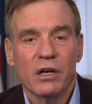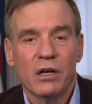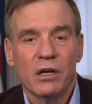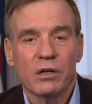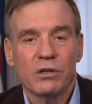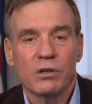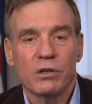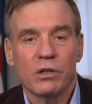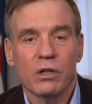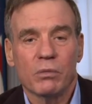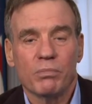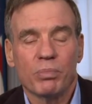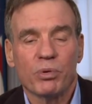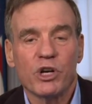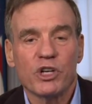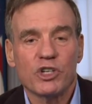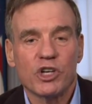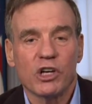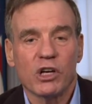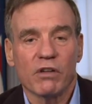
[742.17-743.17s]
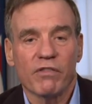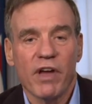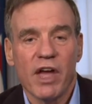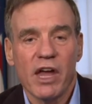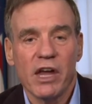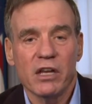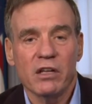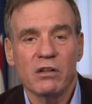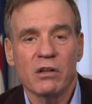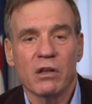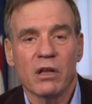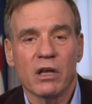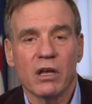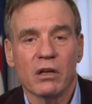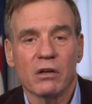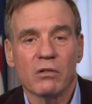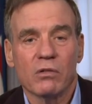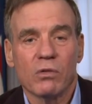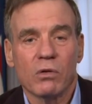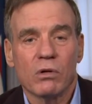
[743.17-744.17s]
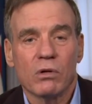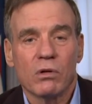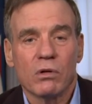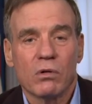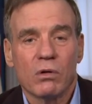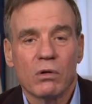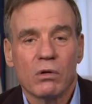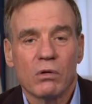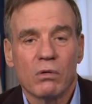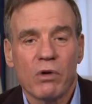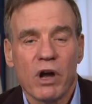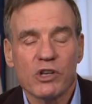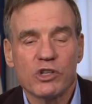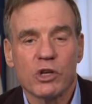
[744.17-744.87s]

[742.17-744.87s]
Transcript: to the preaching of hate and white